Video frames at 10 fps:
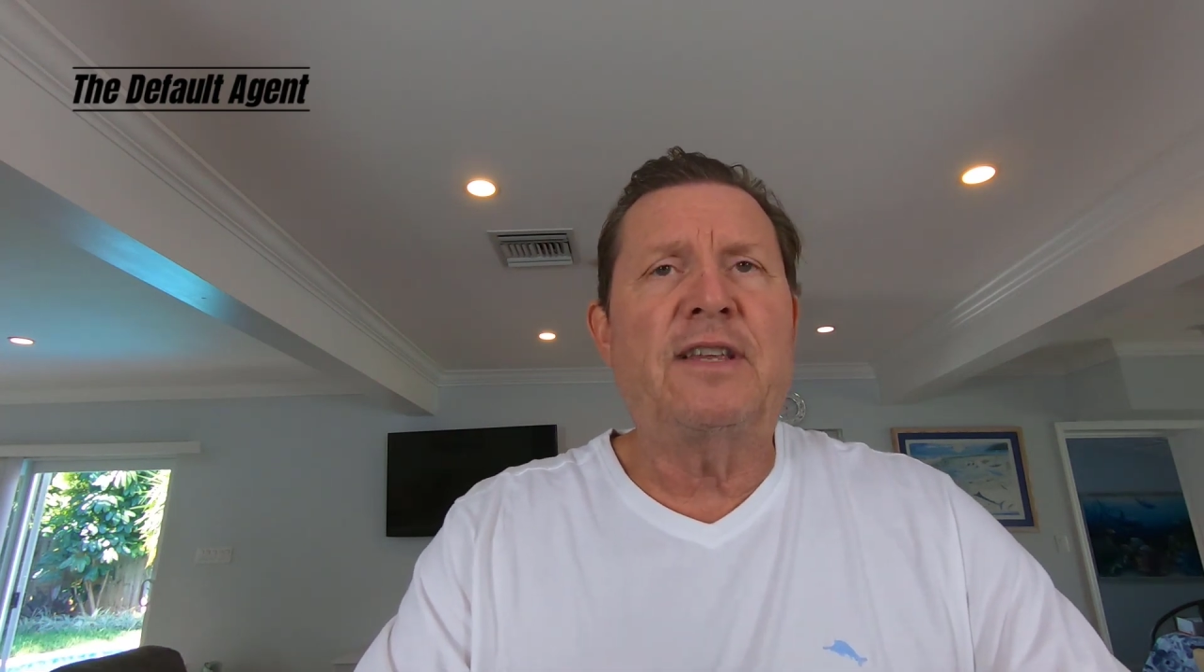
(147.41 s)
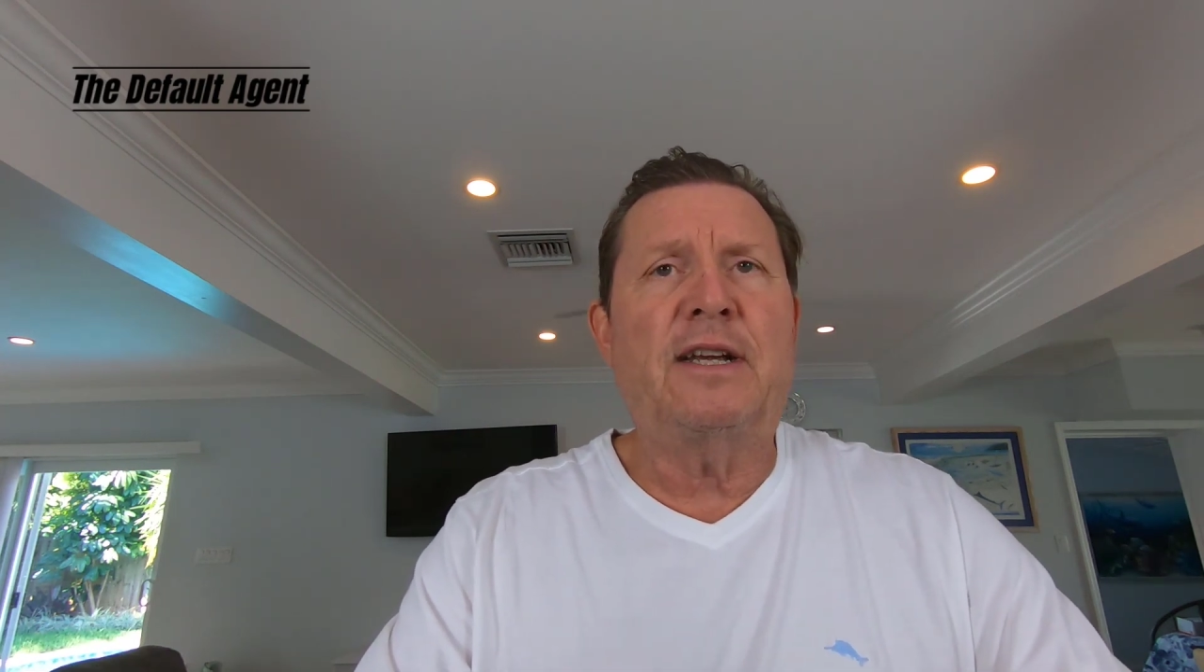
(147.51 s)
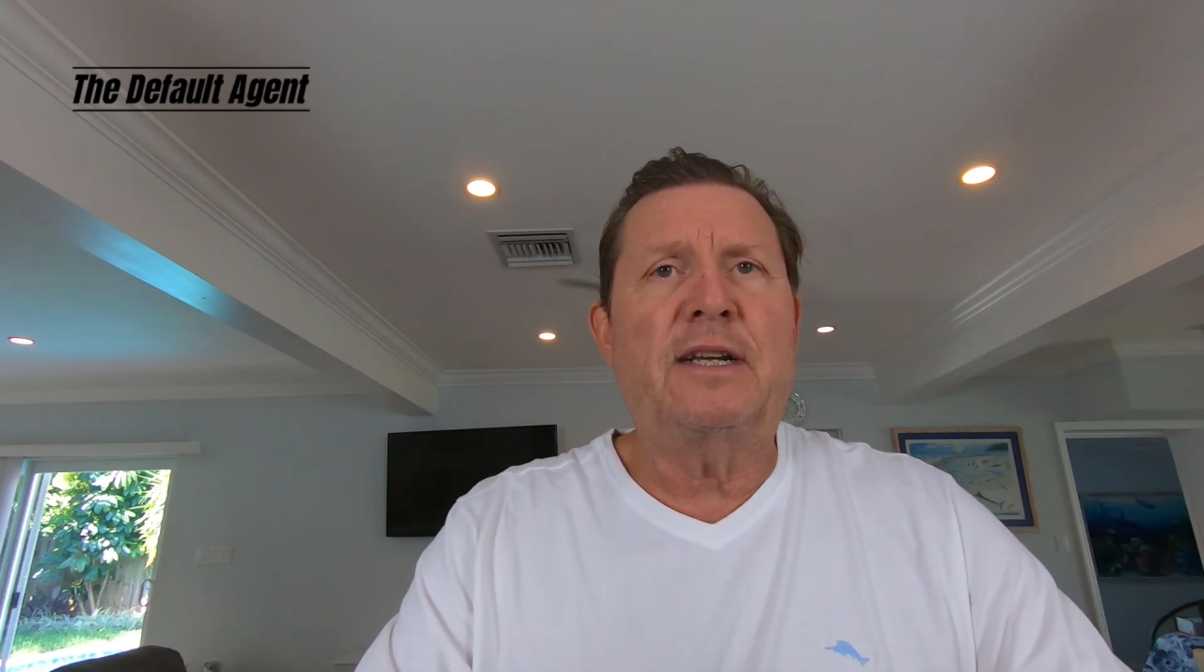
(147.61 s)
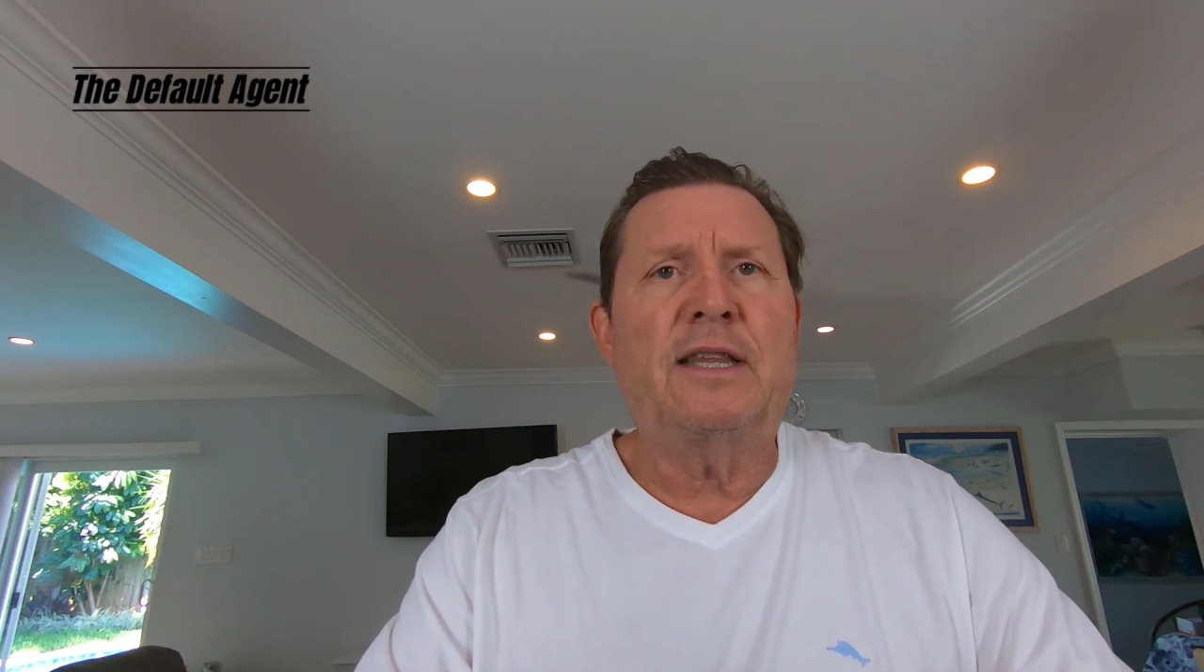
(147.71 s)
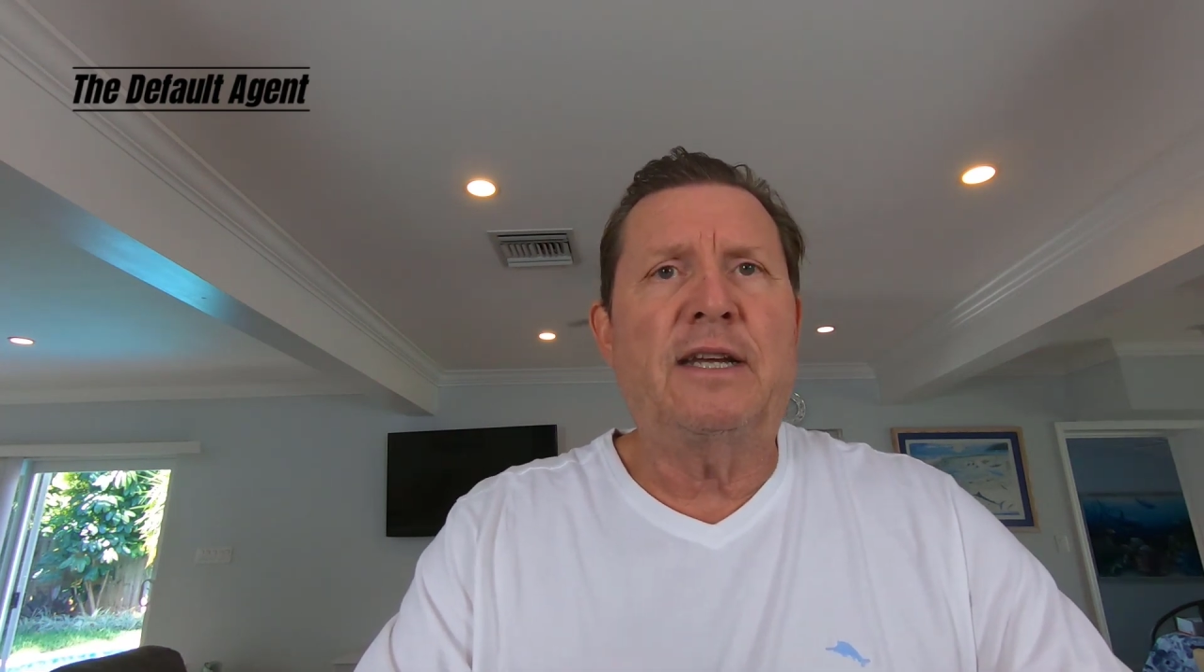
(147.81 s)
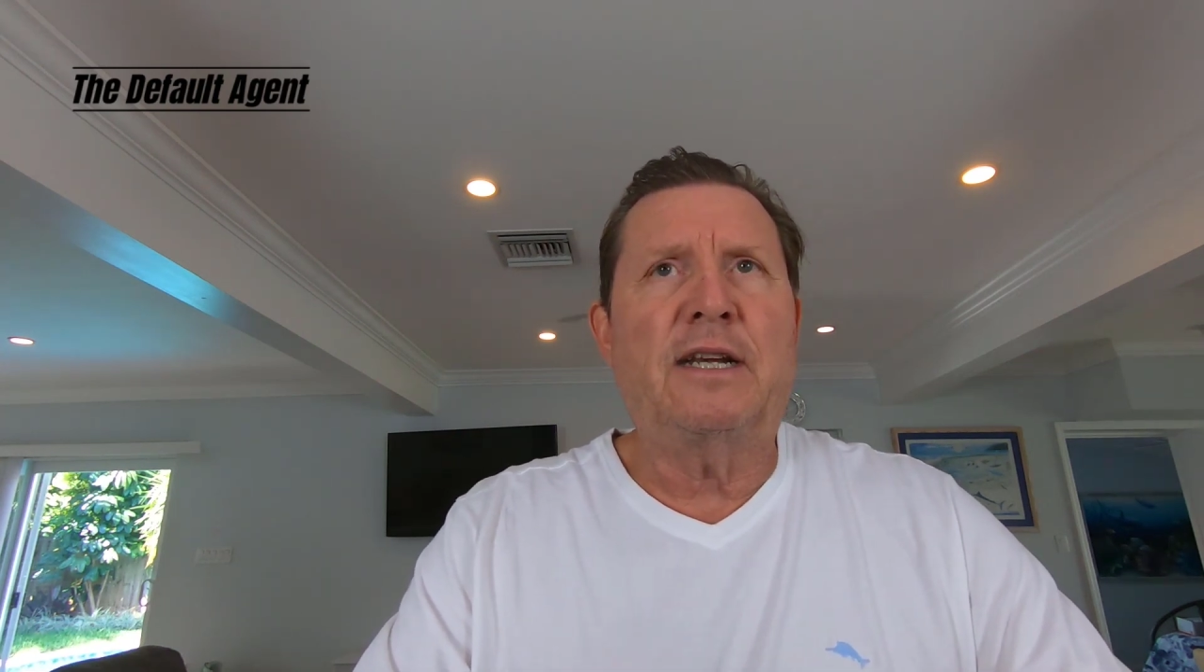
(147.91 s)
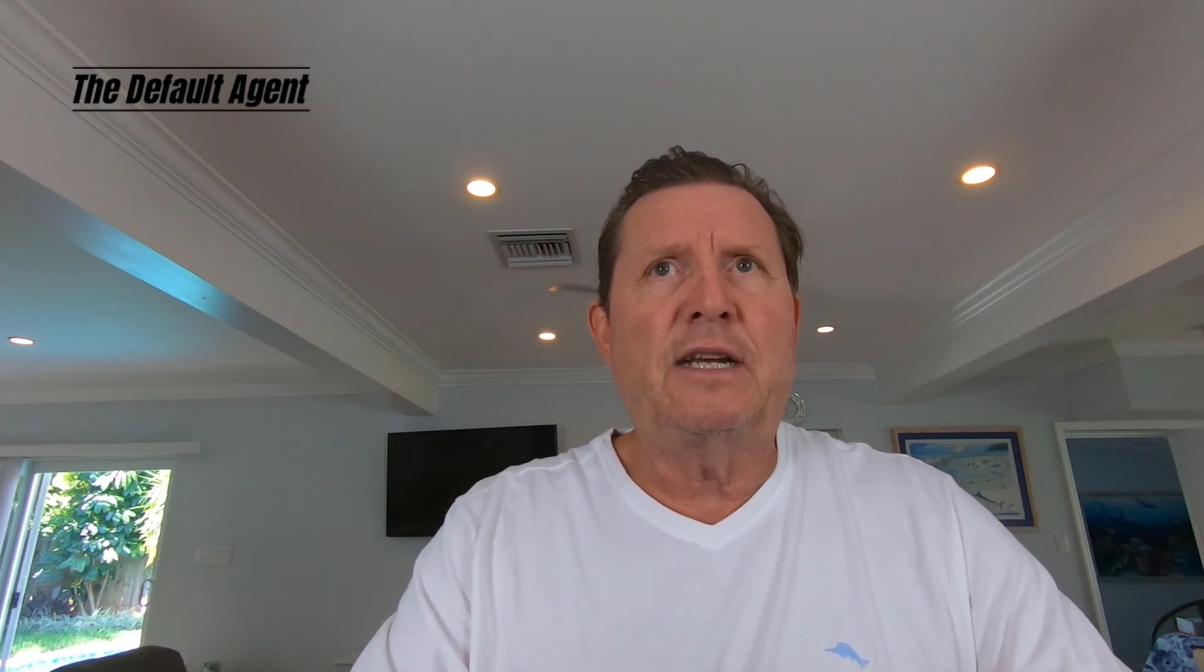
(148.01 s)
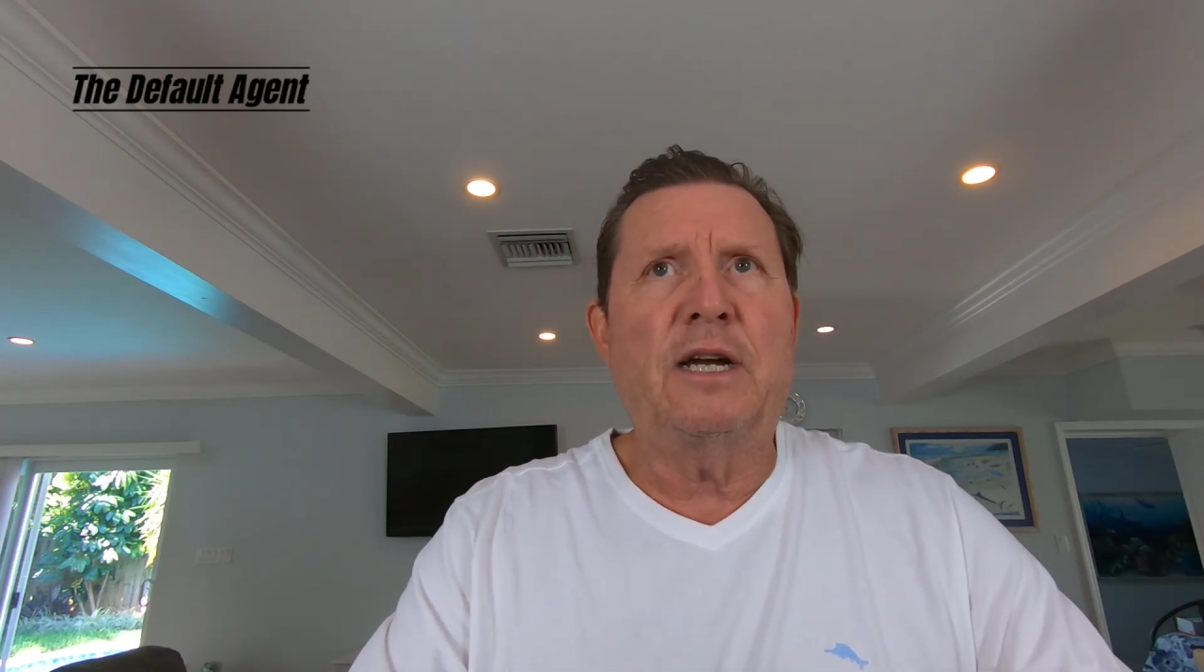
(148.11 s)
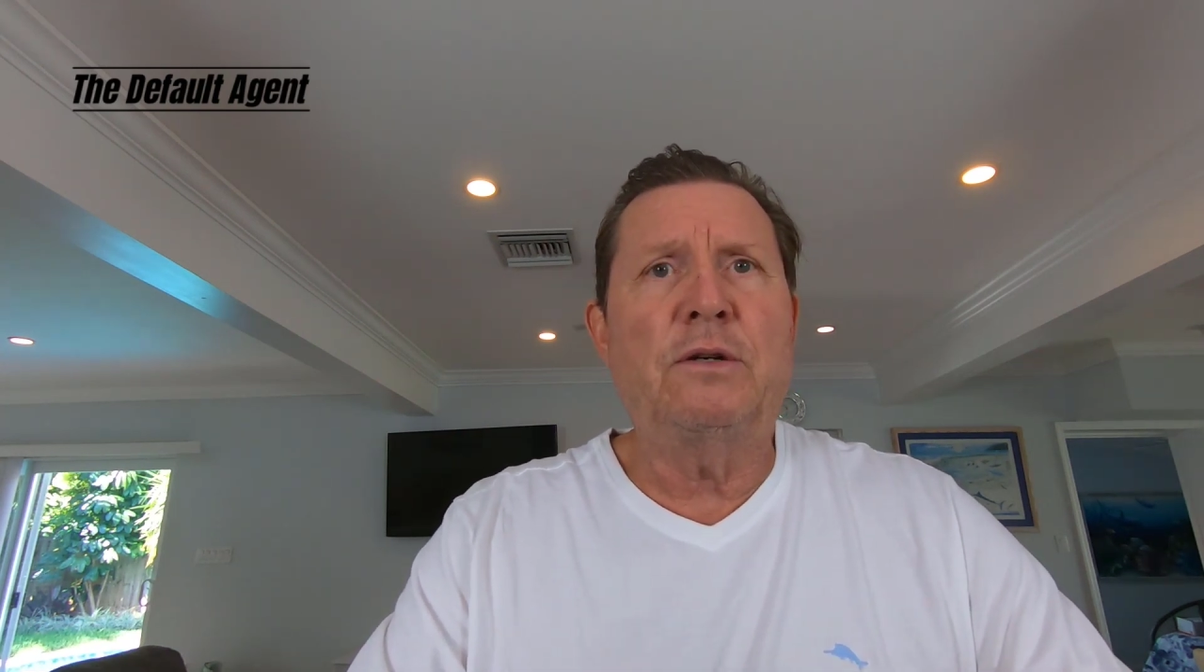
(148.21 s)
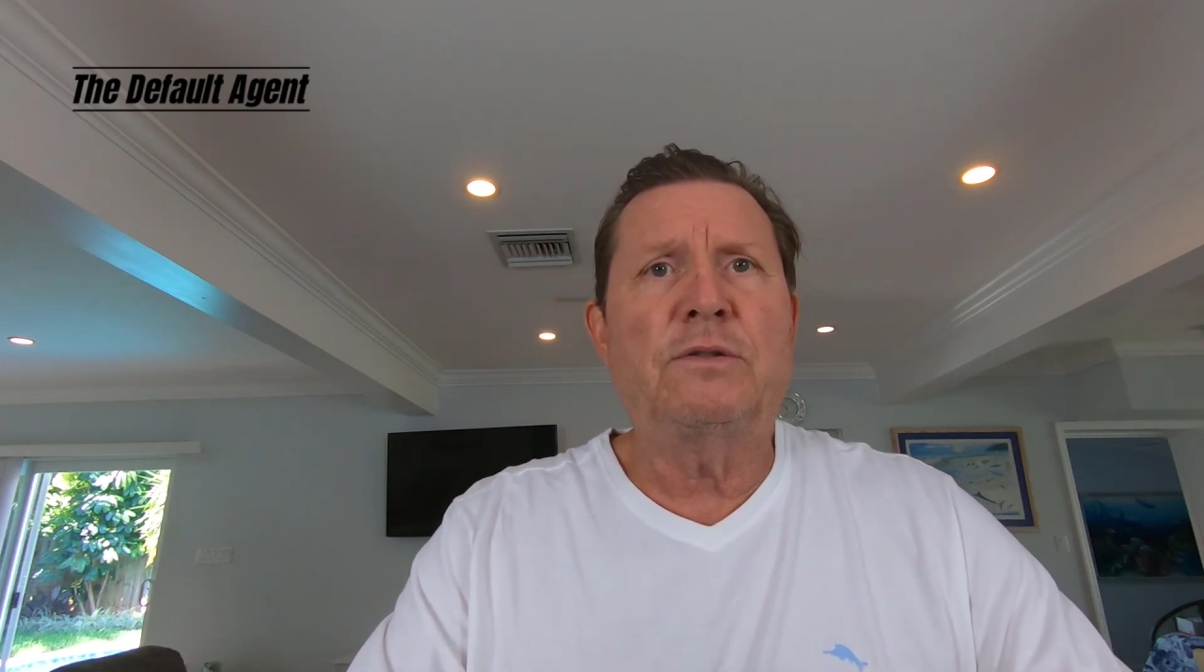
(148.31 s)

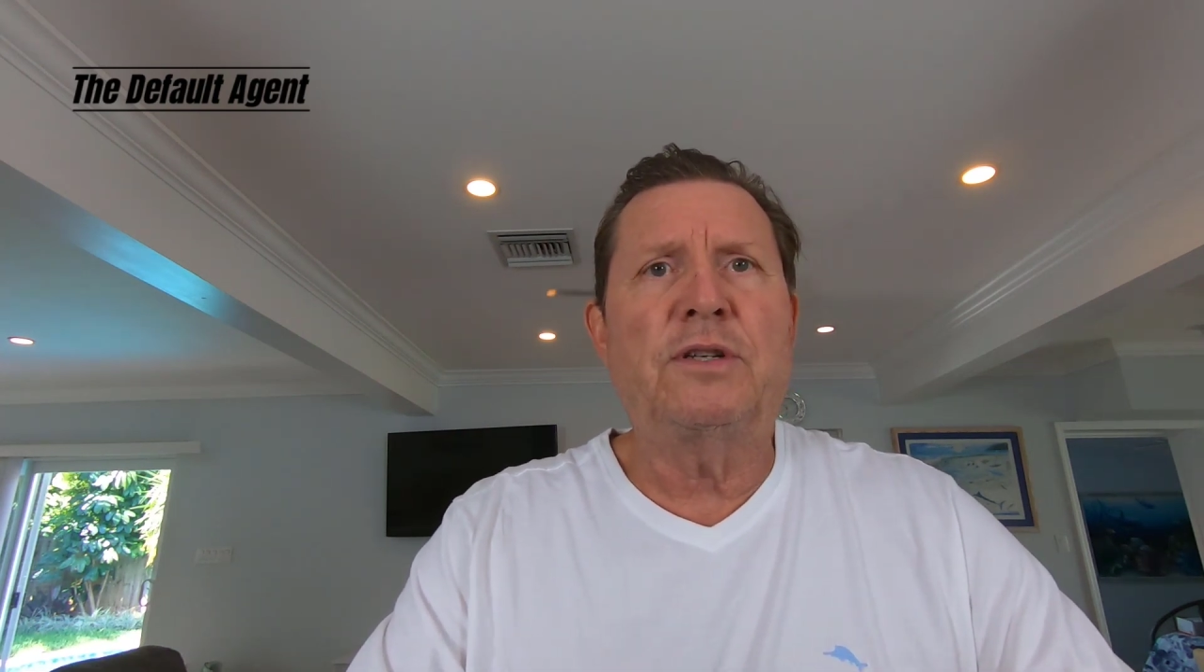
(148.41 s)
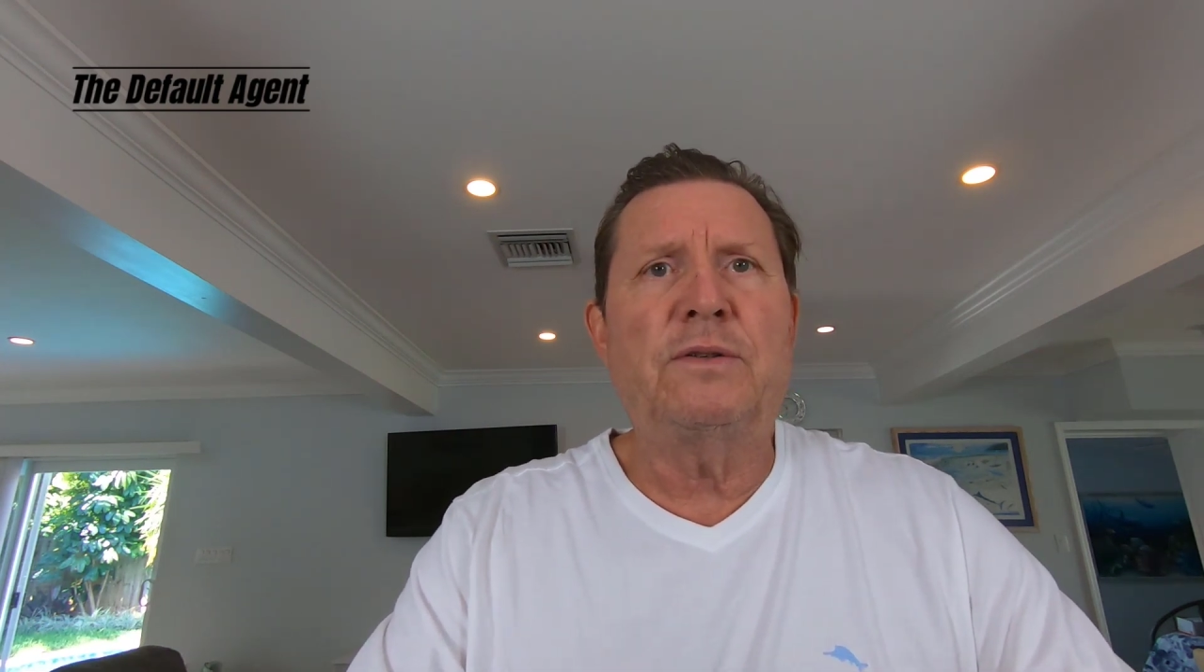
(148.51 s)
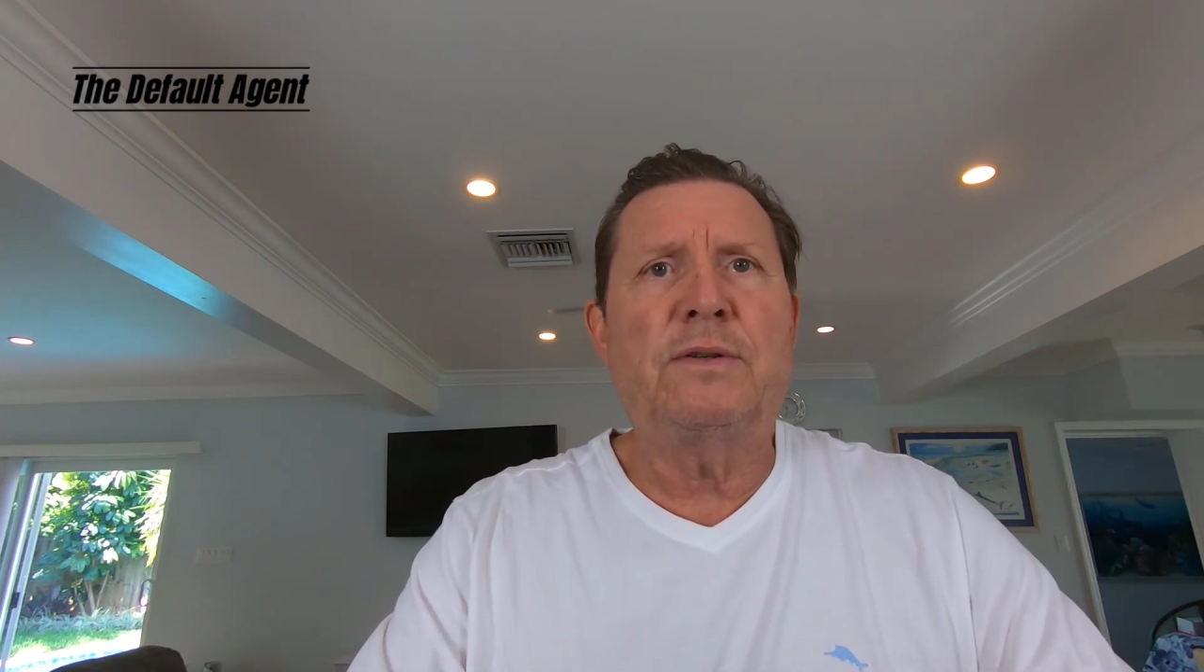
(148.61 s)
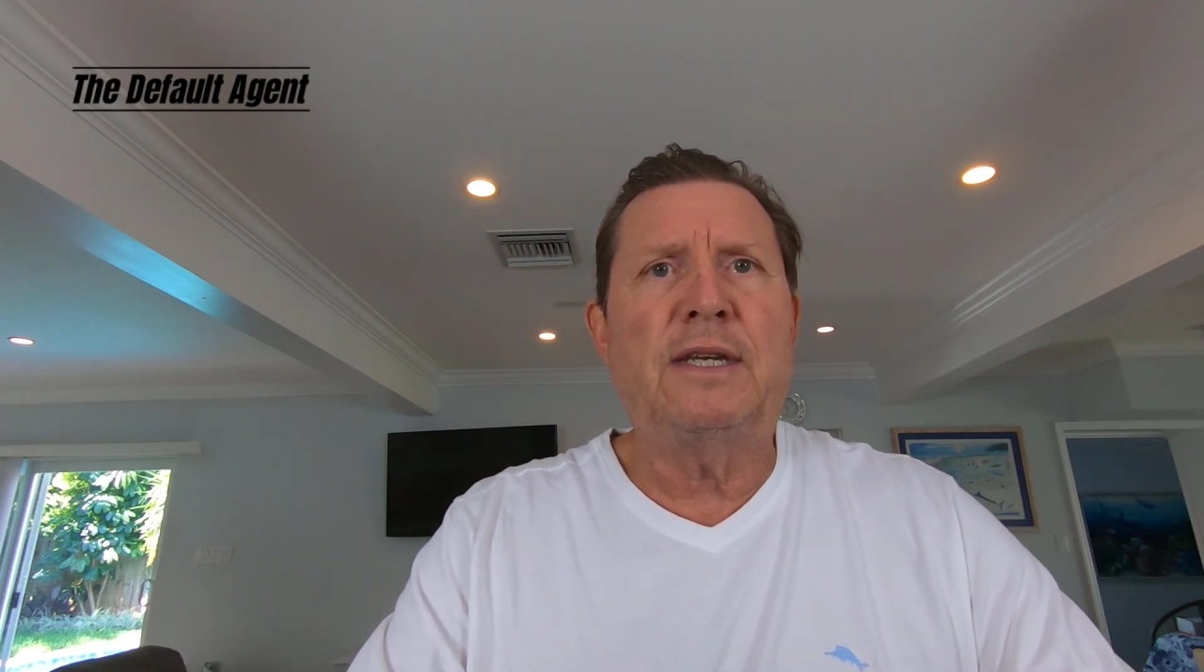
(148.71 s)
that go to